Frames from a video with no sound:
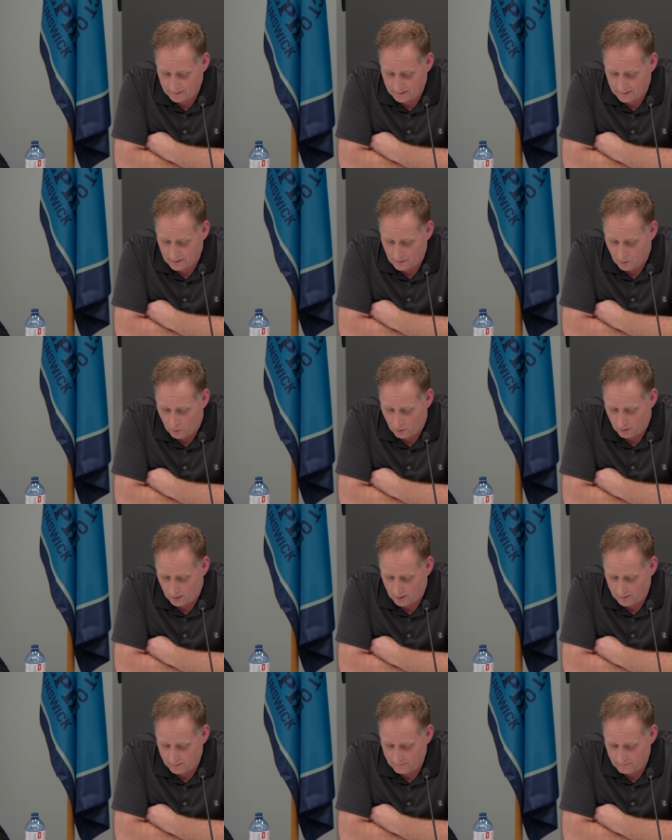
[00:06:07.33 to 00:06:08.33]

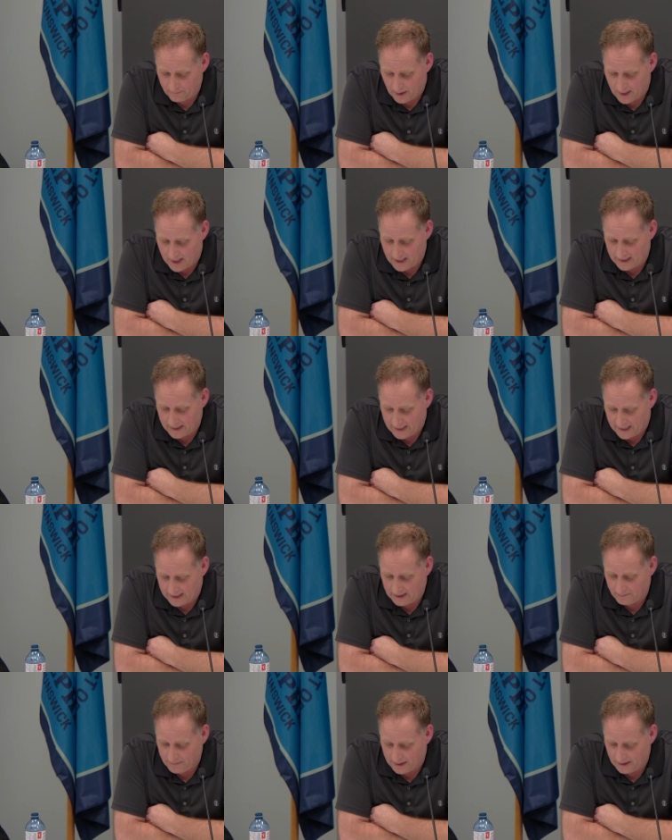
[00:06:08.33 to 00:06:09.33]
or by any
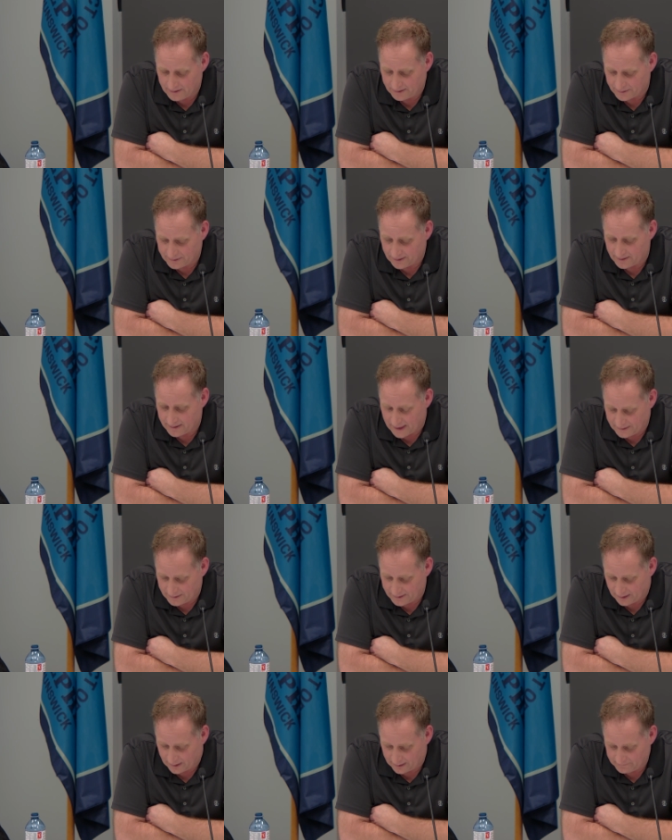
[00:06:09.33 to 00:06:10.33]
means considered
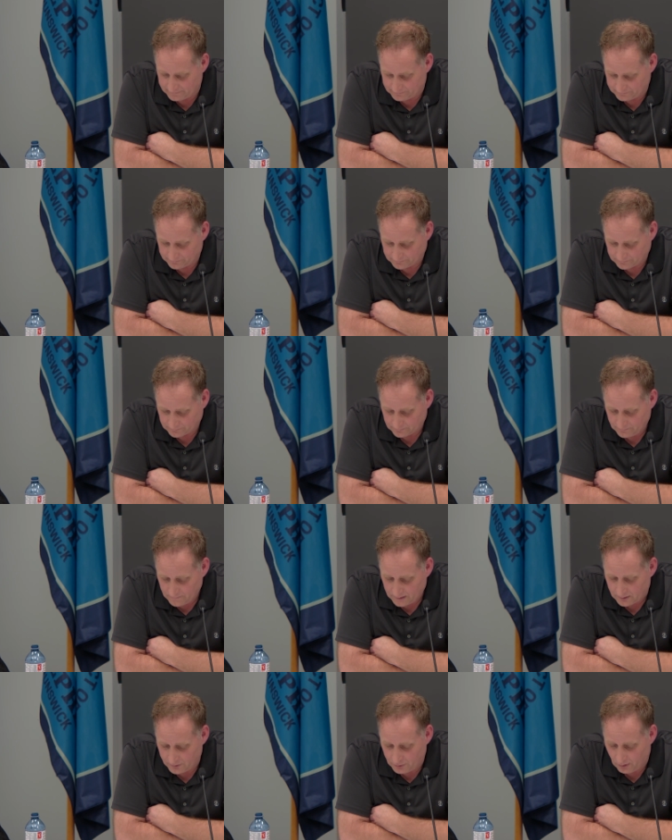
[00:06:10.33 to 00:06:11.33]
necessary.
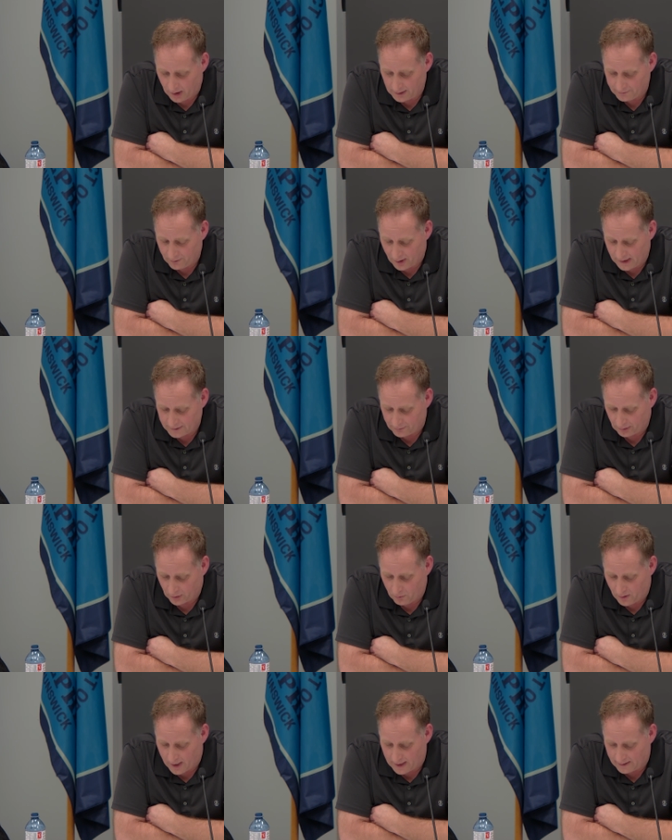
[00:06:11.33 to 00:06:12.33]
To authorize or
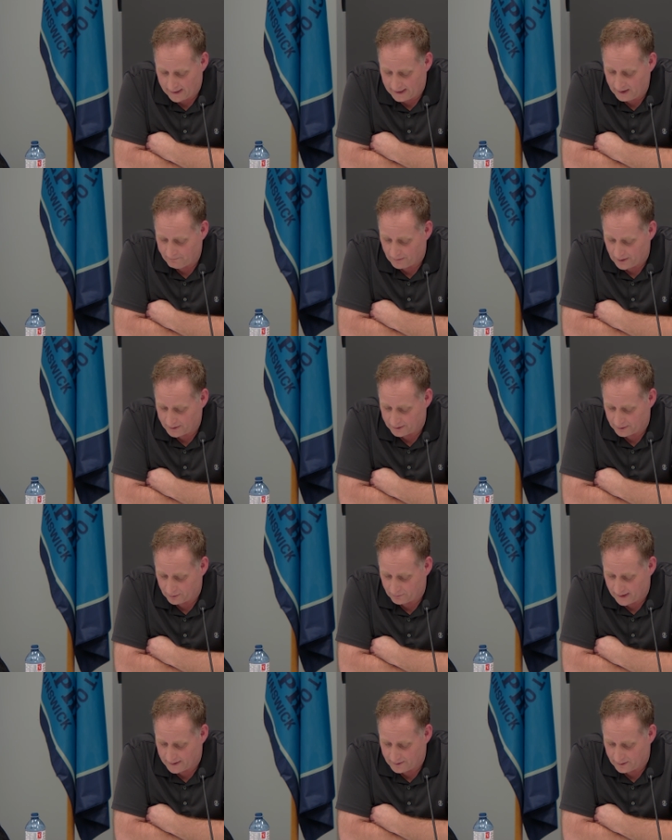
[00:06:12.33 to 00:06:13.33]
require any person to
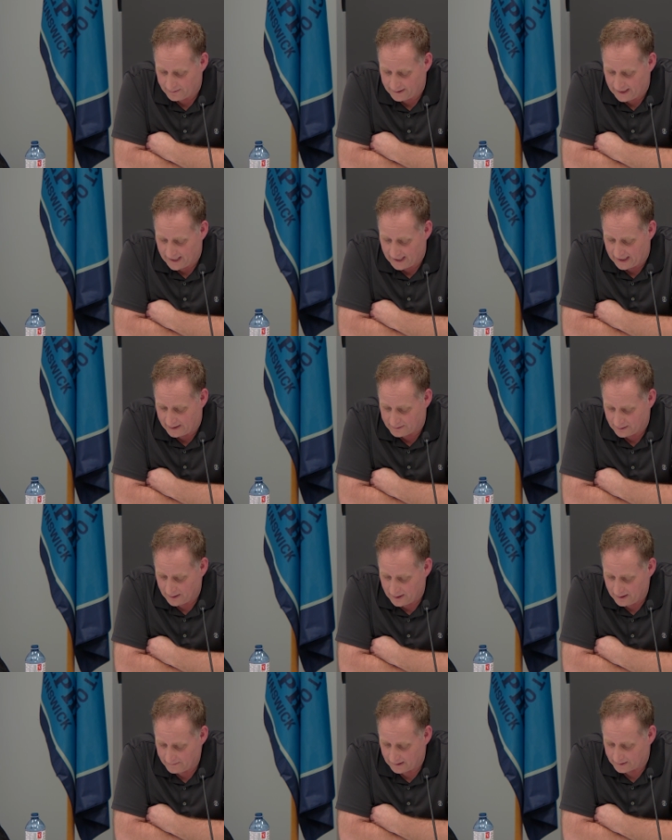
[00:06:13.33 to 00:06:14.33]
render the aid
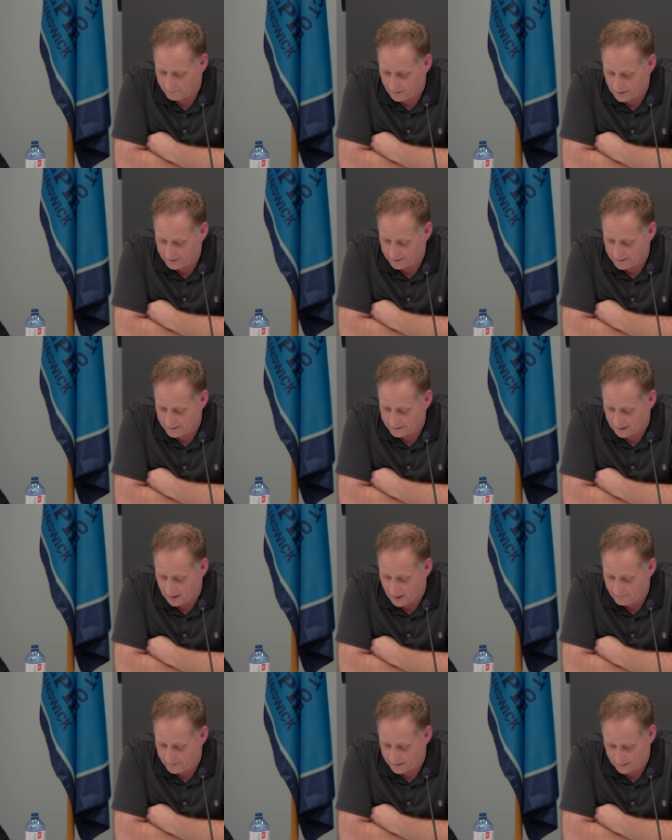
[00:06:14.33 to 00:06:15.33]
that the person is
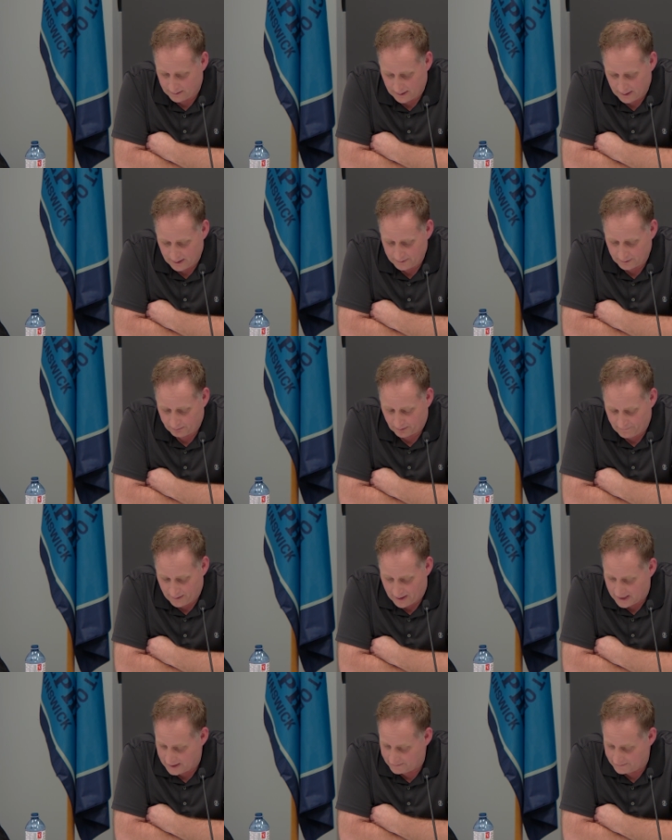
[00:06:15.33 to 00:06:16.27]
competent to provide.